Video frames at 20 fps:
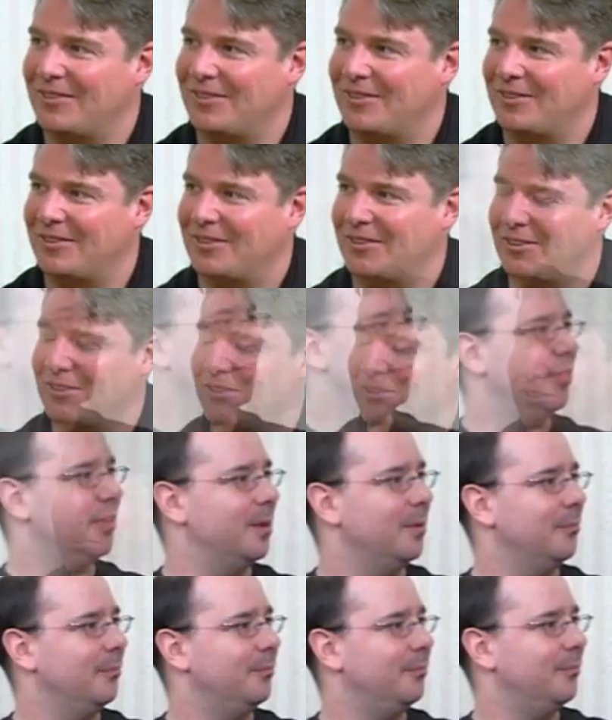You want to get
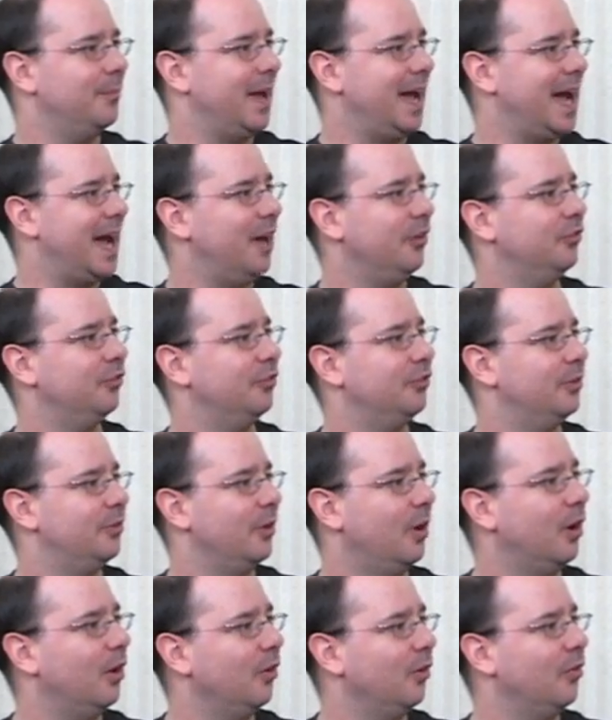them past
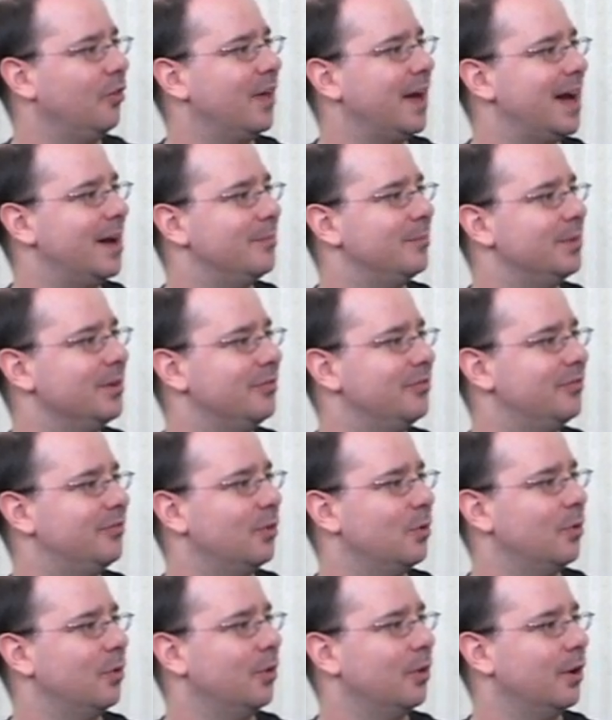all that
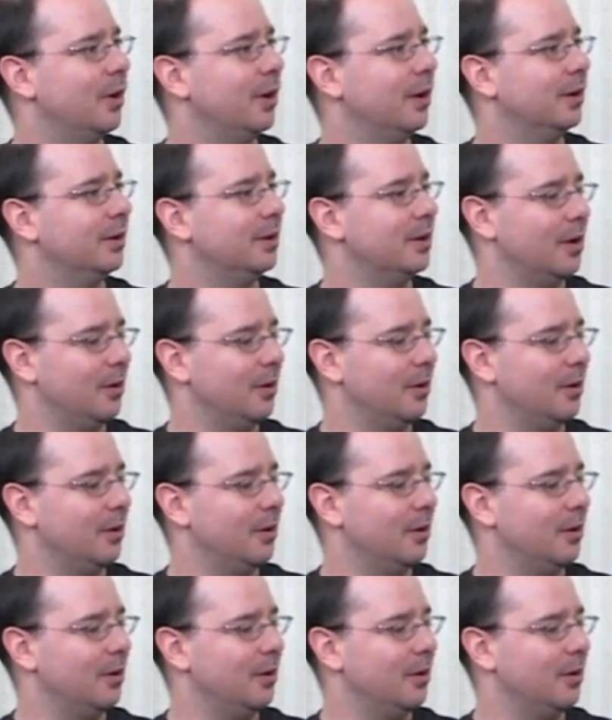before,